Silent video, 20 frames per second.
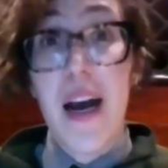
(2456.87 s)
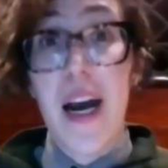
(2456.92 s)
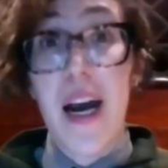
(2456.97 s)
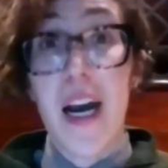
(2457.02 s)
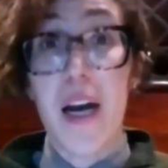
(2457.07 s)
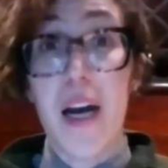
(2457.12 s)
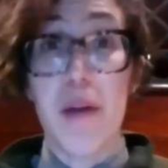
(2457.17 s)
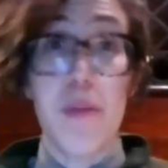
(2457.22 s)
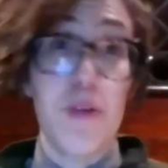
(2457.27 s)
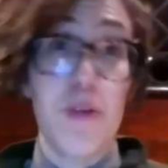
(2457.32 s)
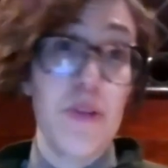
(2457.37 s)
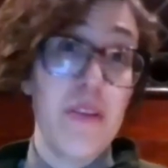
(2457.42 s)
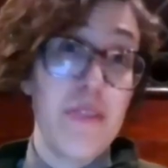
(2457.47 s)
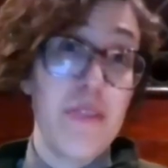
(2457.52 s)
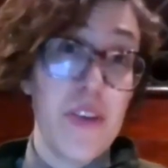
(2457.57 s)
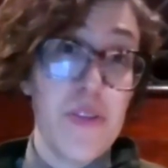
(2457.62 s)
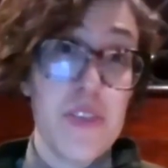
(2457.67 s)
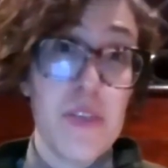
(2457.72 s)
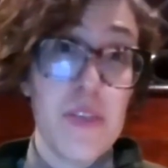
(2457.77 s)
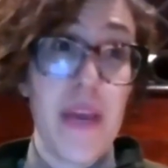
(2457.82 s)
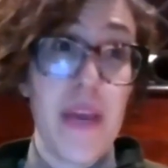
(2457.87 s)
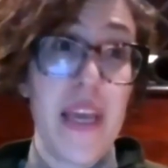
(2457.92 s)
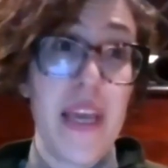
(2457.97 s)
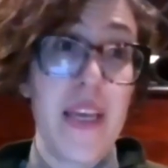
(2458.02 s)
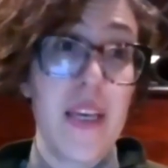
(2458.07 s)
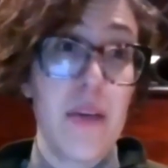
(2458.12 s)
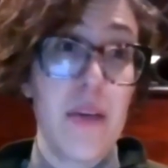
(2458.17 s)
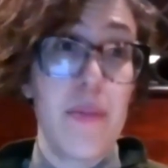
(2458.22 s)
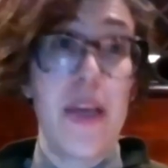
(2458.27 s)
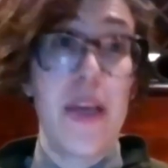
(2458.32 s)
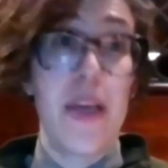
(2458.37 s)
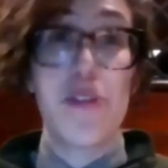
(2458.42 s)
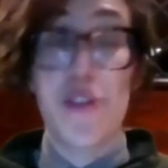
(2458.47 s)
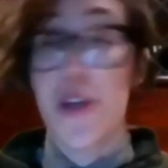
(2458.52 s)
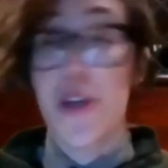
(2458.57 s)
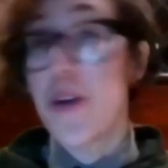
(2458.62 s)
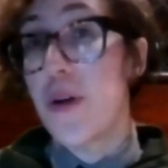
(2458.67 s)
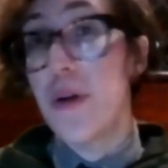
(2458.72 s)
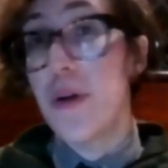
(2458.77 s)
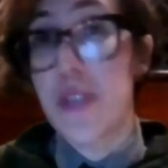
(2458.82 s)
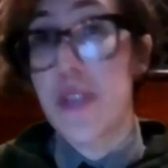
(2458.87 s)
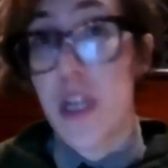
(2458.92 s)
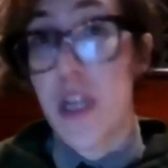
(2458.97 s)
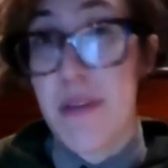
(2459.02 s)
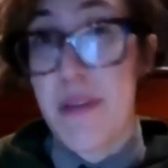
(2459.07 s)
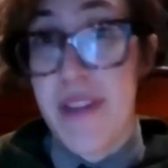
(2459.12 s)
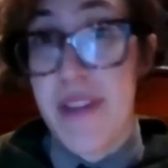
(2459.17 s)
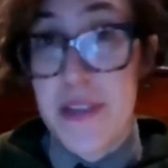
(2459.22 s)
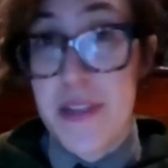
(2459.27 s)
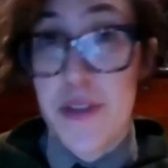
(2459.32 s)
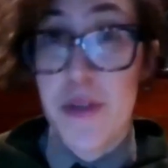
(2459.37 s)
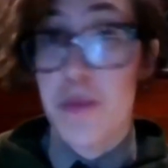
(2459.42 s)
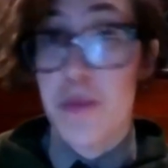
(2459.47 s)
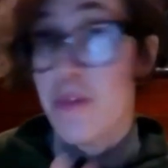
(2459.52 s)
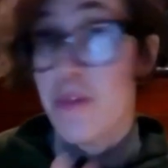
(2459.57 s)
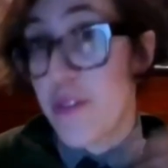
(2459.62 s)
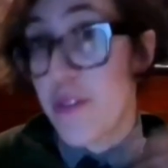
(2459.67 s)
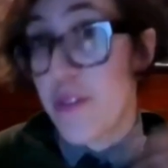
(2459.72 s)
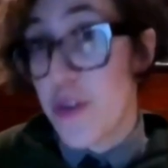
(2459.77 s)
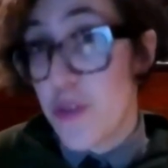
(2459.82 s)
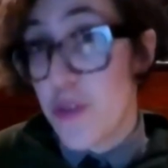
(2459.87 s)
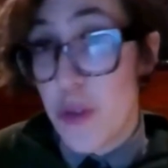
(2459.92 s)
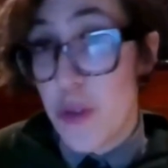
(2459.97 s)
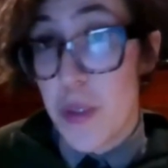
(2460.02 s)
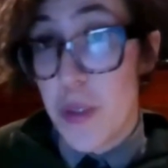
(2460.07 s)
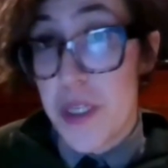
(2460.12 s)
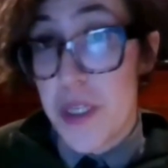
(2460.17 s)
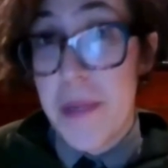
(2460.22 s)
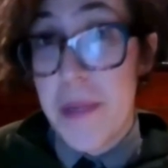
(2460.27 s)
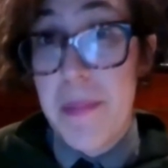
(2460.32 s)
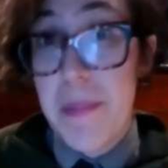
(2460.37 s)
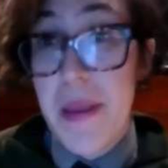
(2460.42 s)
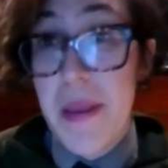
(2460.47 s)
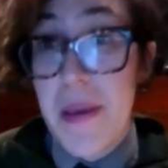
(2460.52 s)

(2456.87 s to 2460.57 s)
um, refused to pay him, and so Darby Vassall refused to work.